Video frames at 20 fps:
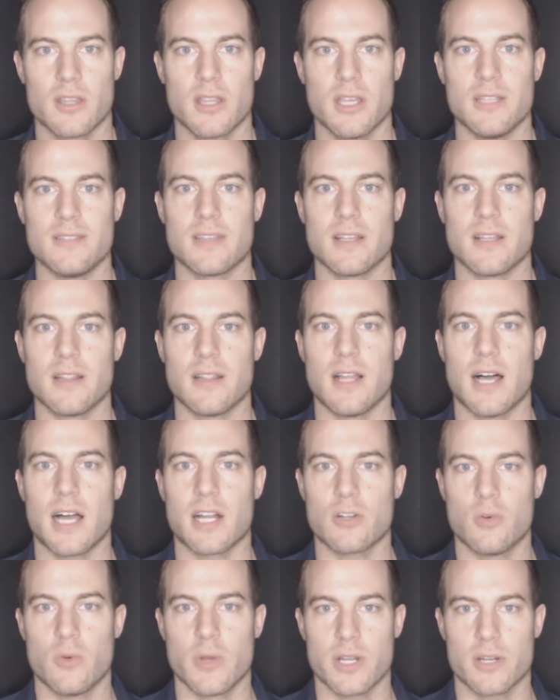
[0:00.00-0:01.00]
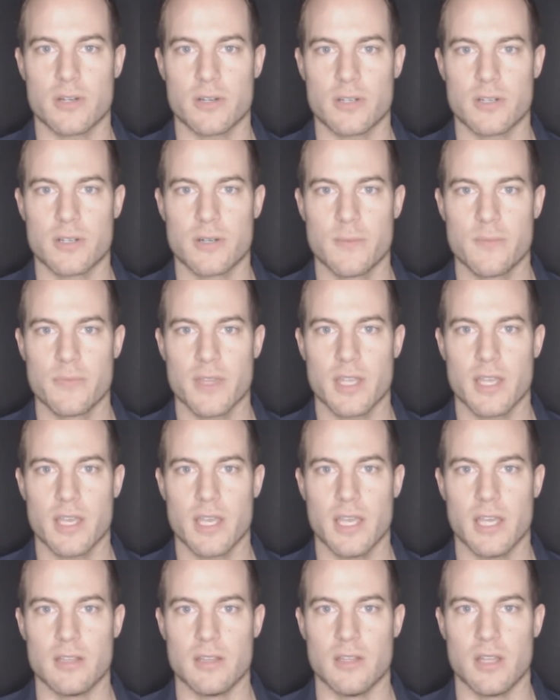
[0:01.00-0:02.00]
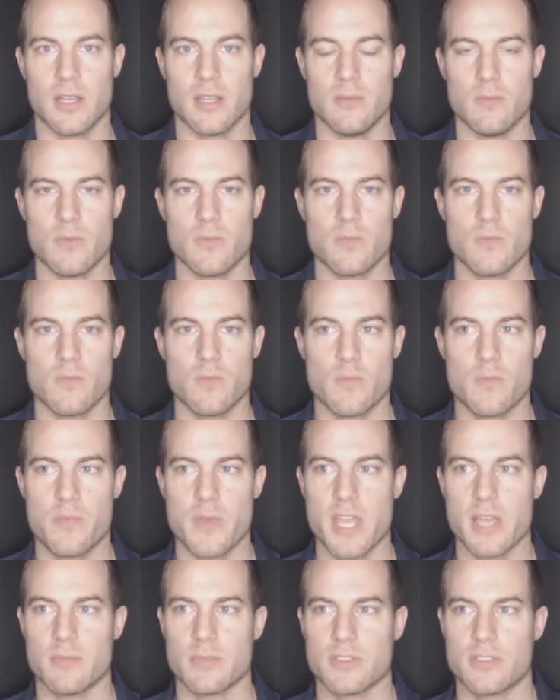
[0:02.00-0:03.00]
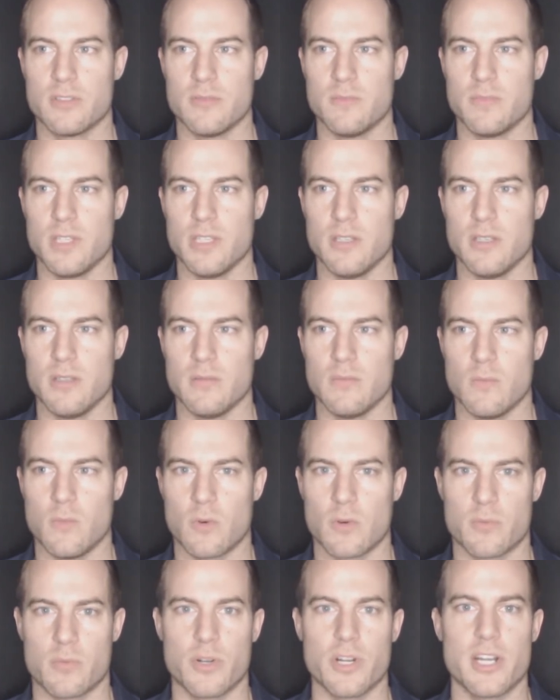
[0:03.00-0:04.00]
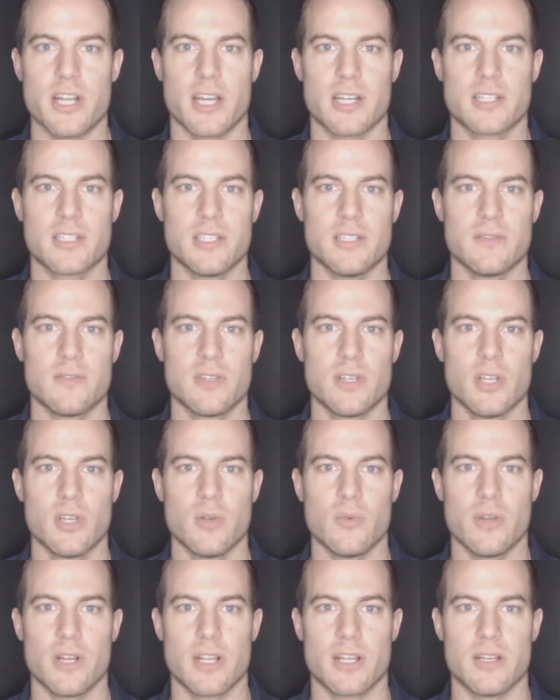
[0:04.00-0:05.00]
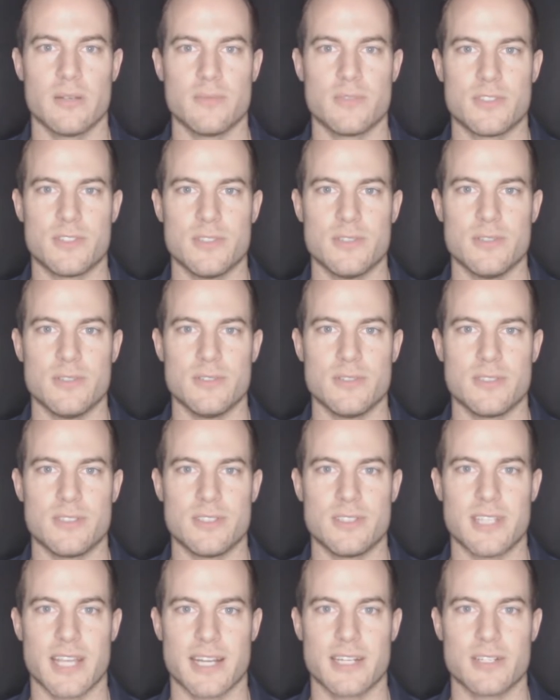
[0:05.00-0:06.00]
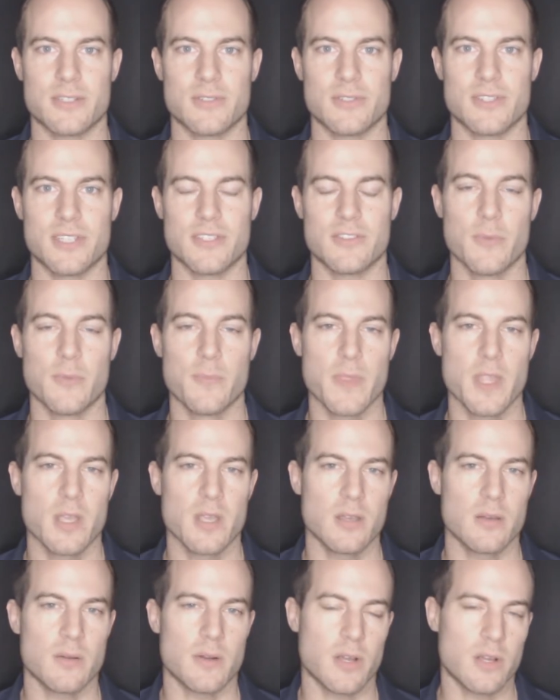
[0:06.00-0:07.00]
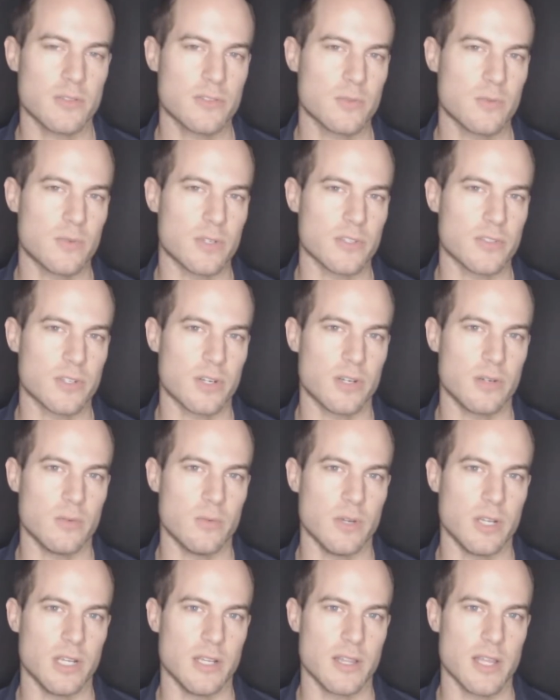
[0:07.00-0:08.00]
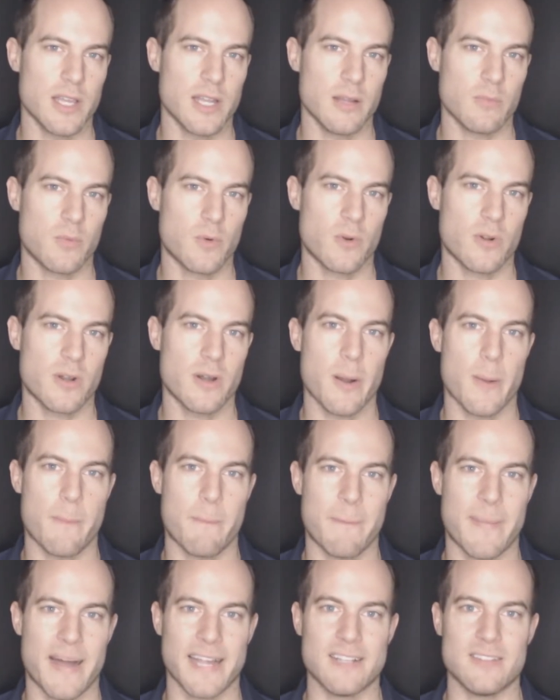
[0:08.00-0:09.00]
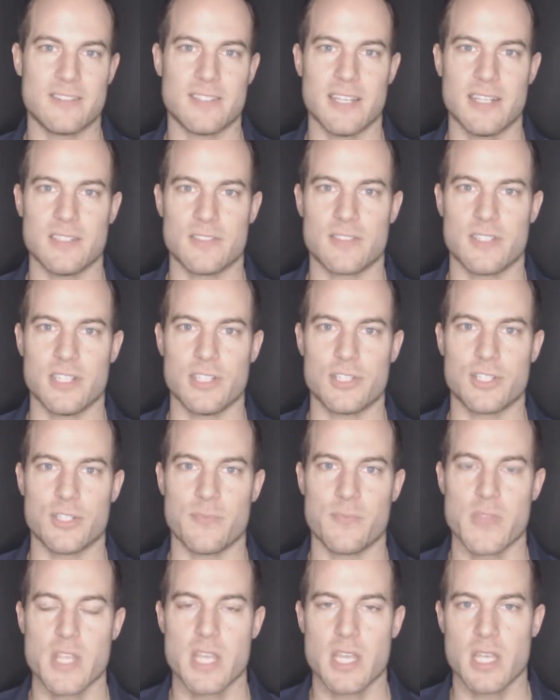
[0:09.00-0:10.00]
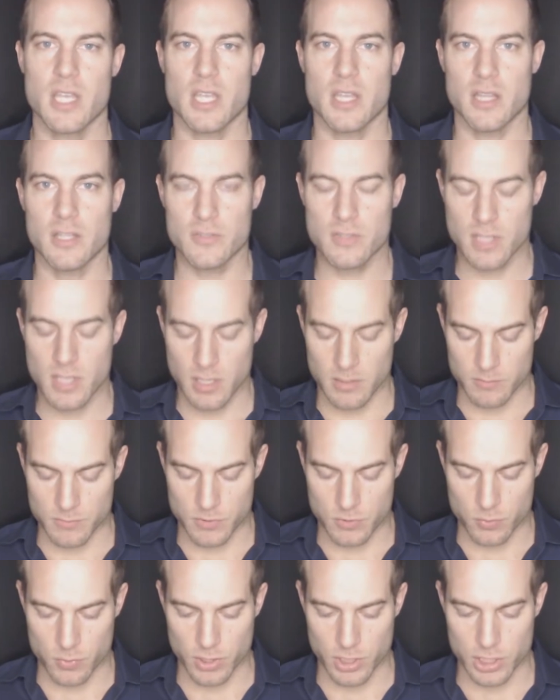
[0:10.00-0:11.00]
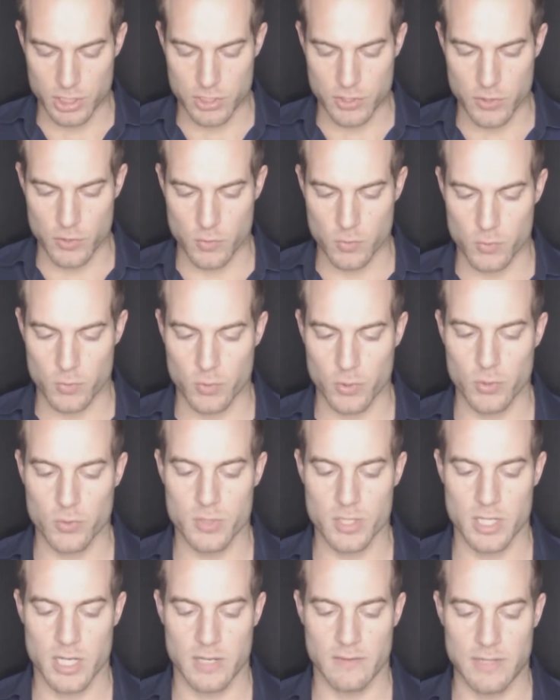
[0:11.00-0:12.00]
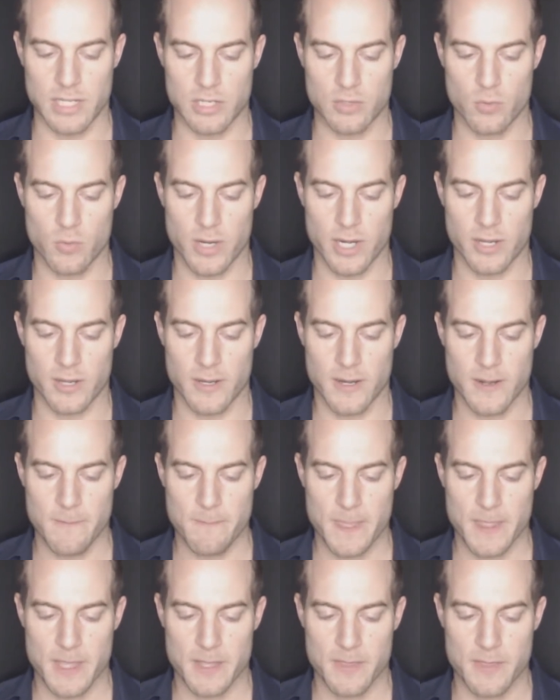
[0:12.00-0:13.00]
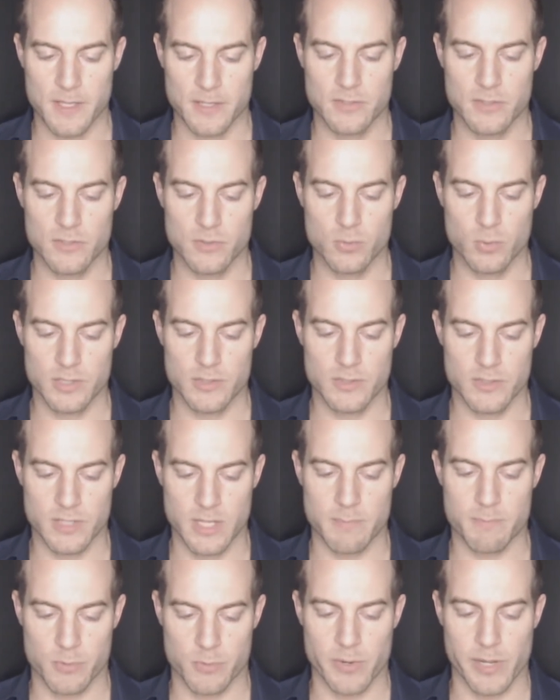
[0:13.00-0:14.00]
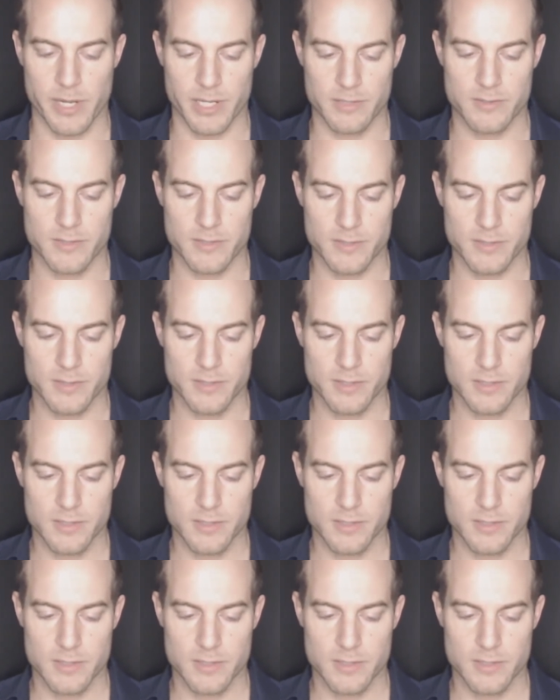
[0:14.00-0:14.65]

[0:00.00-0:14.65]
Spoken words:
things a lot quicker and be able to be more productive when it comes to technical things. But I also want to start with an important mindset distinction. And this comes really to the root of it, where this is what separates,